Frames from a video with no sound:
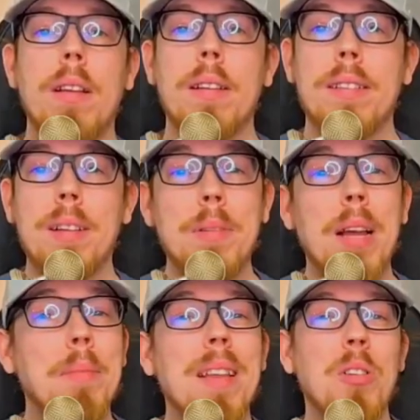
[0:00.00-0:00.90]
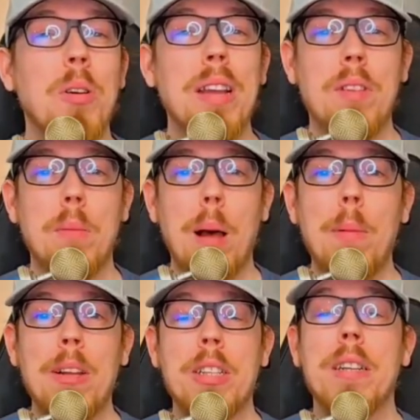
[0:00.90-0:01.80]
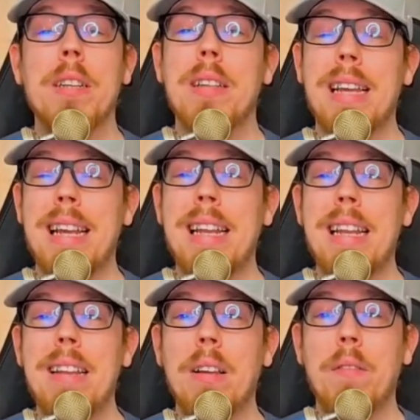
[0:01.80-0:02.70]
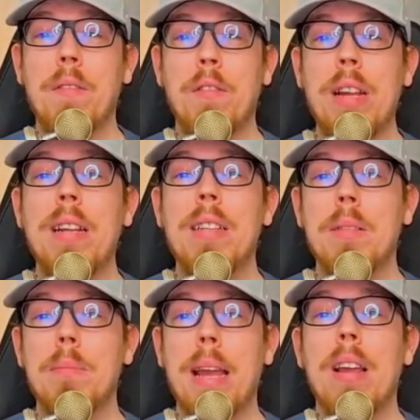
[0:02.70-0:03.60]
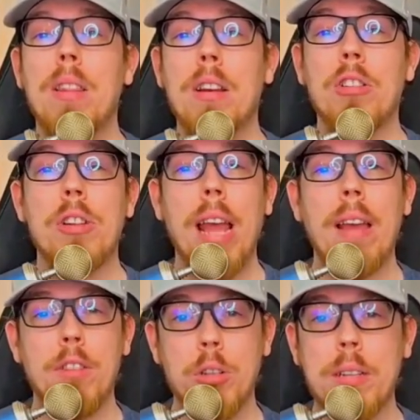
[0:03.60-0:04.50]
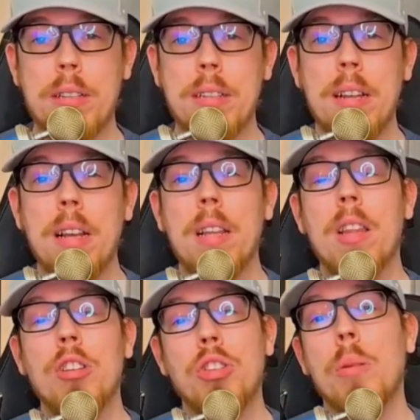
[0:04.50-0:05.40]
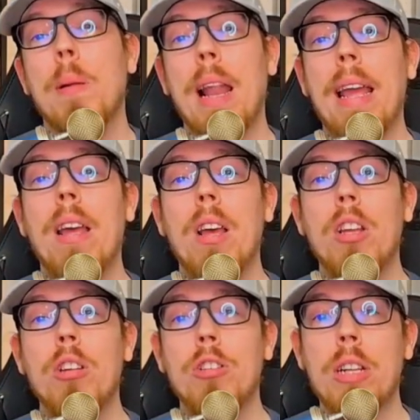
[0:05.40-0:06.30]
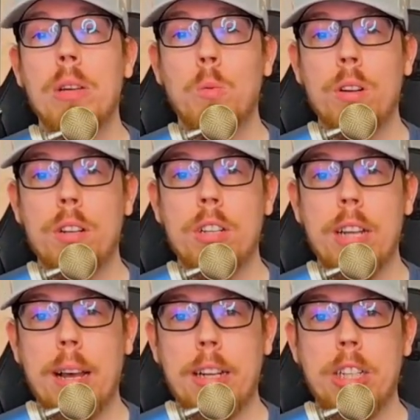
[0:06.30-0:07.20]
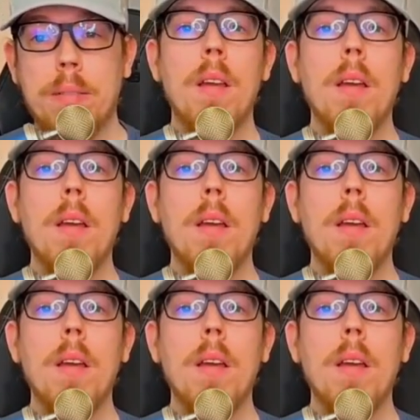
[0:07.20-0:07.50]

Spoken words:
Sometimes there's not even a publisher, so indies are free to make the creative choices that AAA usually wouldn't touch.